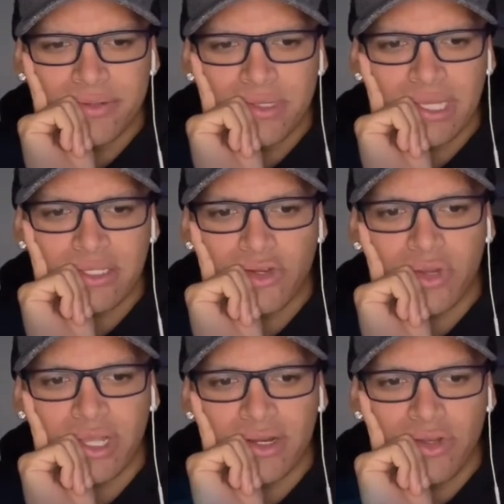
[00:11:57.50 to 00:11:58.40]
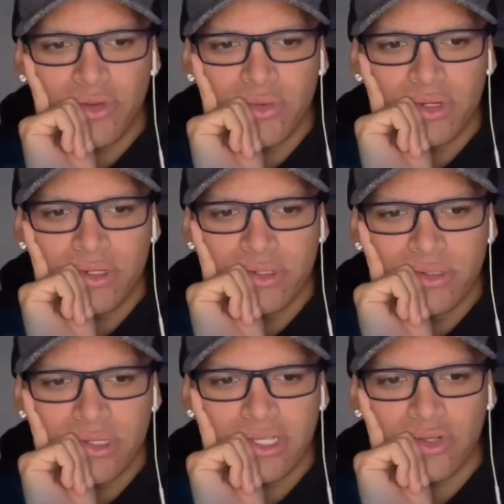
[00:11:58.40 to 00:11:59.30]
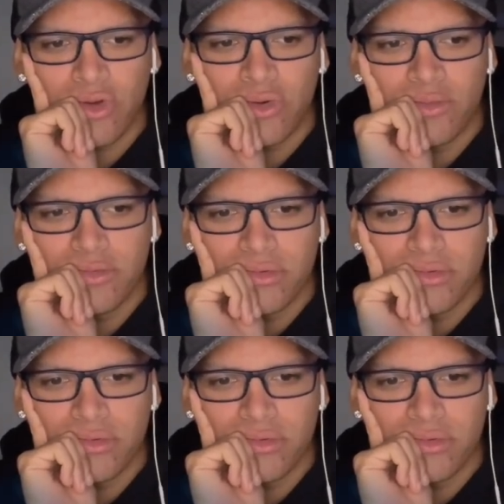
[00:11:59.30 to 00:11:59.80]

He has to create a new one, if his I own.